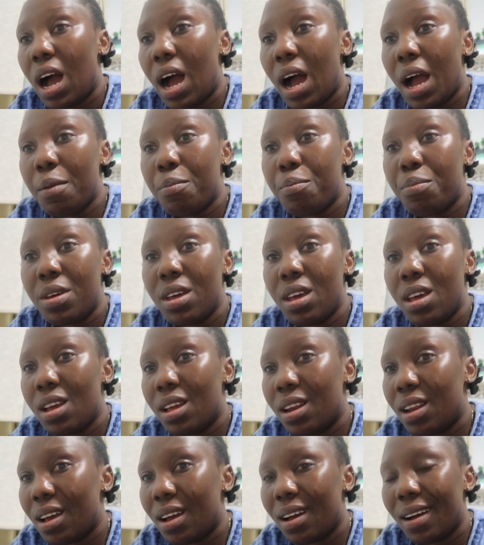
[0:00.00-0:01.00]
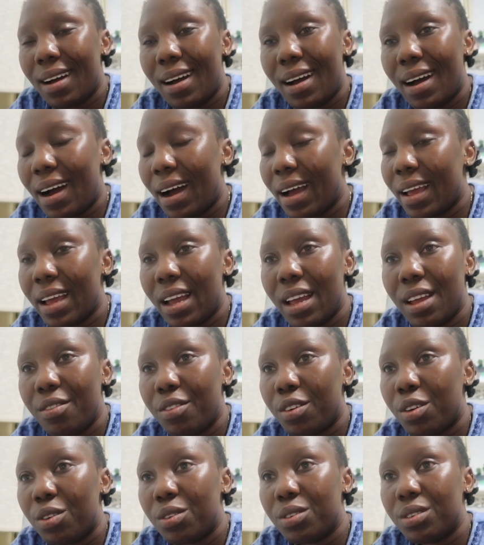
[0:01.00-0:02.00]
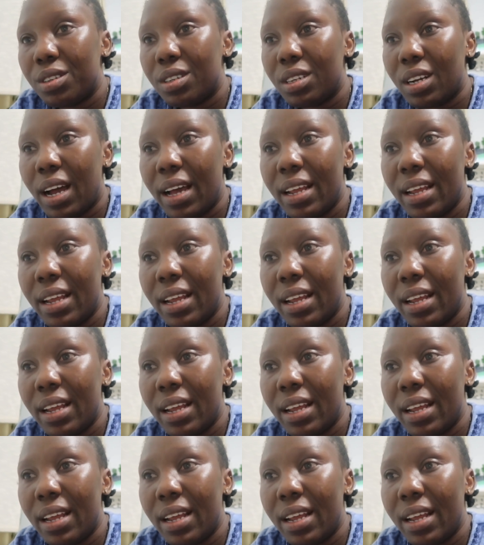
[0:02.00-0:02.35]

I peed I can't even